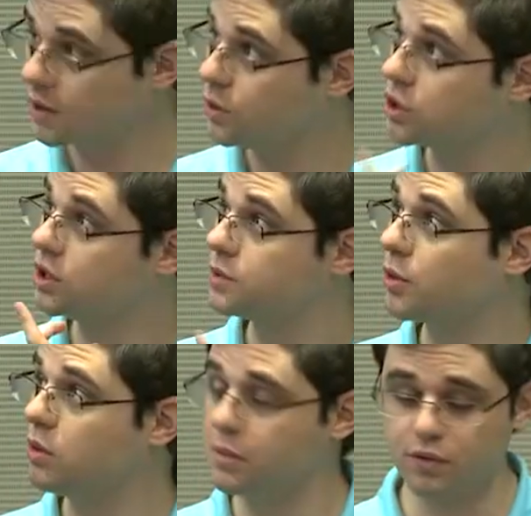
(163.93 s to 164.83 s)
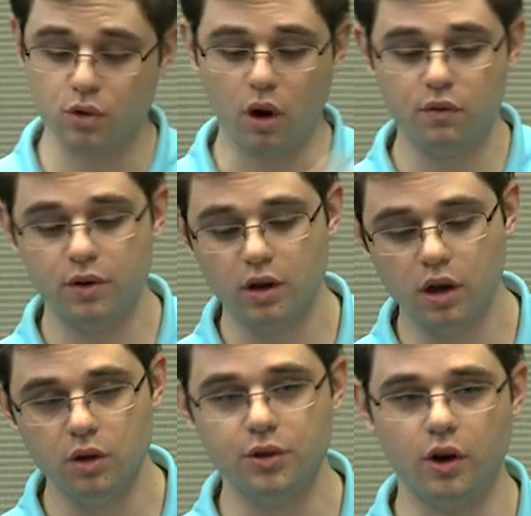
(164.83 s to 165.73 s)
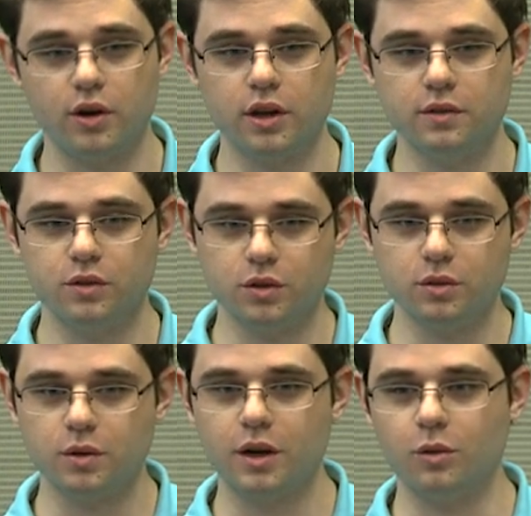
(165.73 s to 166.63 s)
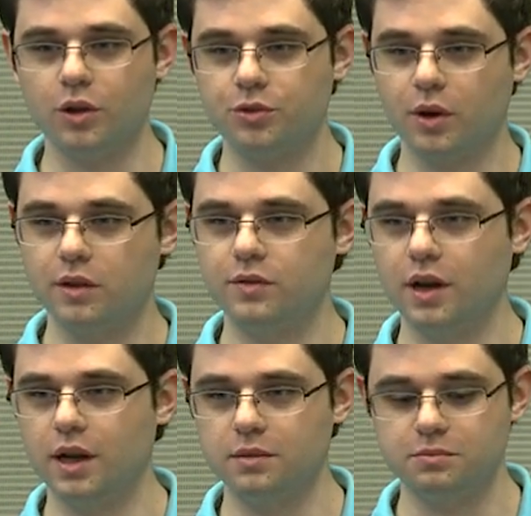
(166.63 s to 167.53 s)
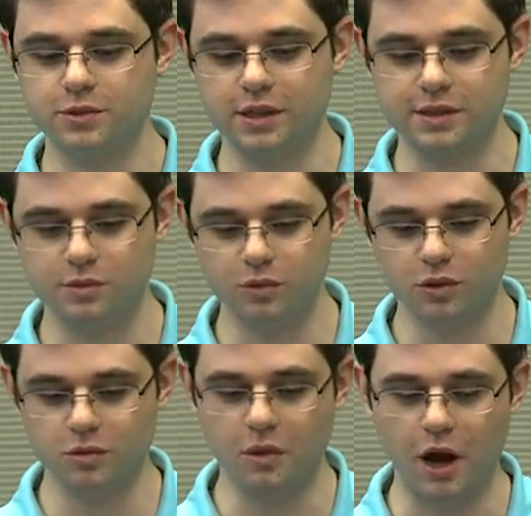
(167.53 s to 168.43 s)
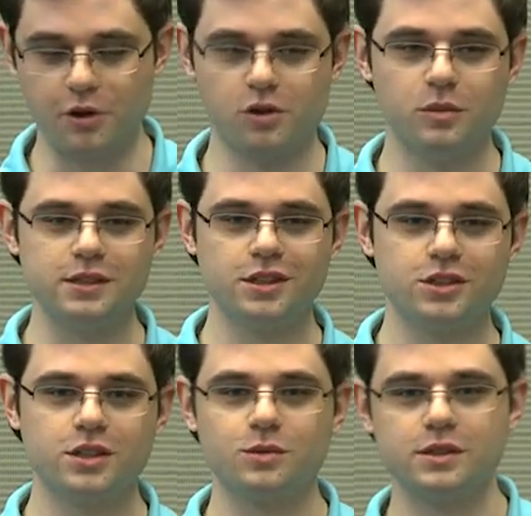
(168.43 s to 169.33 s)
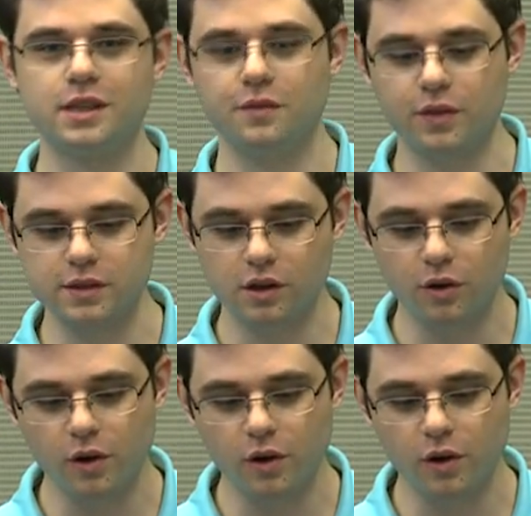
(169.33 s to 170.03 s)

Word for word: which is problem if you overload or if you want to have uh, sensible error messages when something's gone